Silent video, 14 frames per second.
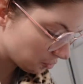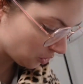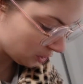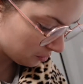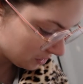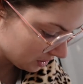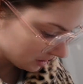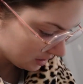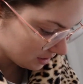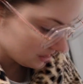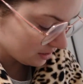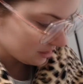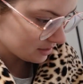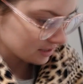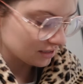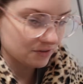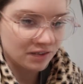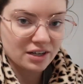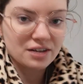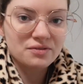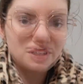appointment let's see if
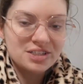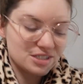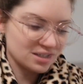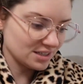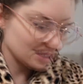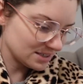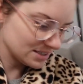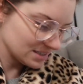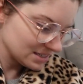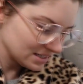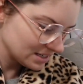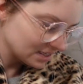I can reach this